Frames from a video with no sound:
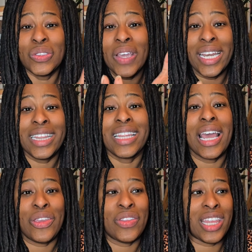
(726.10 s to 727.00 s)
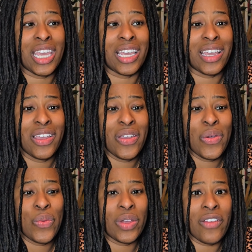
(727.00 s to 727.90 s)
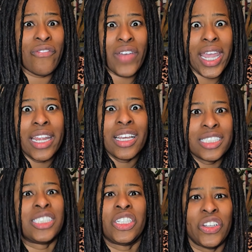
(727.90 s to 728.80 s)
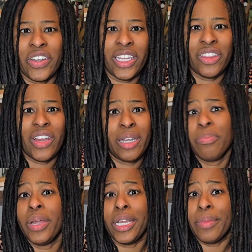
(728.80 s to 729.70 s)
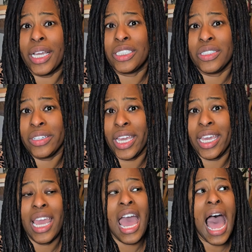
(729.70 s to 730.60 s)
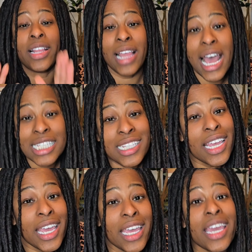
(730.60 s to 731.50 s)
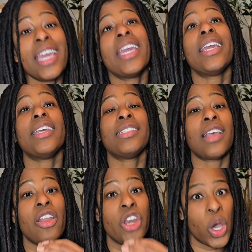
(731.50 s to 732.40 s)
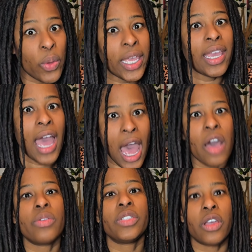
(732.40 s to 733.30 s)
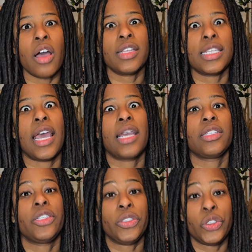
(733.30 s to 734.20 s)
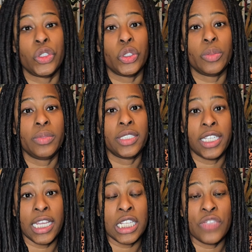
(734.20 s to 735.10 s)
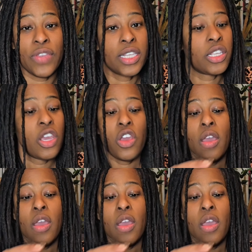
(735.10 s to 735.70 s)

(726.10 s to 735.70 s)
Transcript: do anything that you think would invite a security threat, pretty much, okay? And the last thing is knowing how to contact YouTube to get this fixed.